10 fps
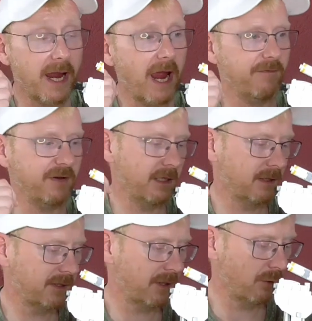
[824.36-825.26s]
heavy,
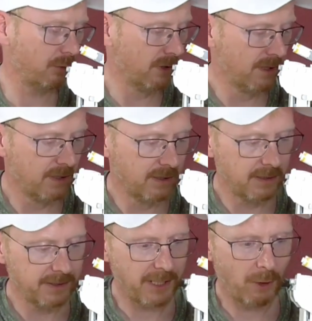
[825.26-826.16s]
so
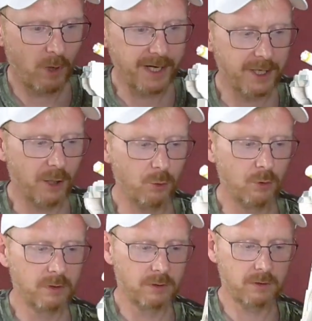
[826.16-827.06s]
now I
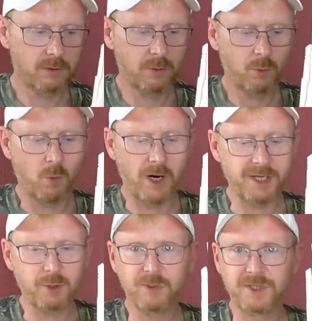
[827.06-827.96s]
know why
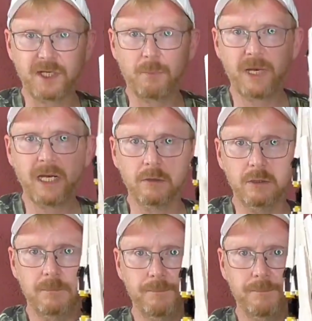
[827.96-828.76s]
using a pillar.